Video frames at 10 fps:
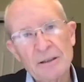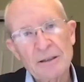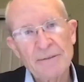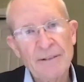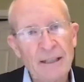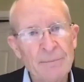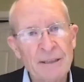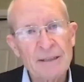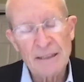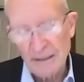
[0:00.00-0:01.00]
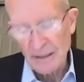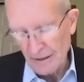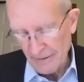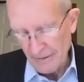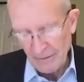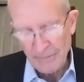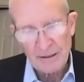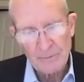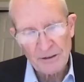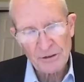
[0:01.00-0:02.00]
development and the development
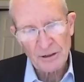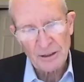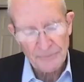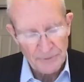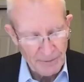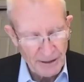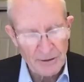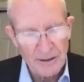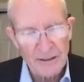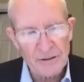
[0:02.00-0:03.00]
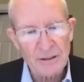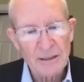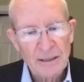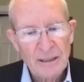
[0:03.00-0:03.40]
that we saw from other Asian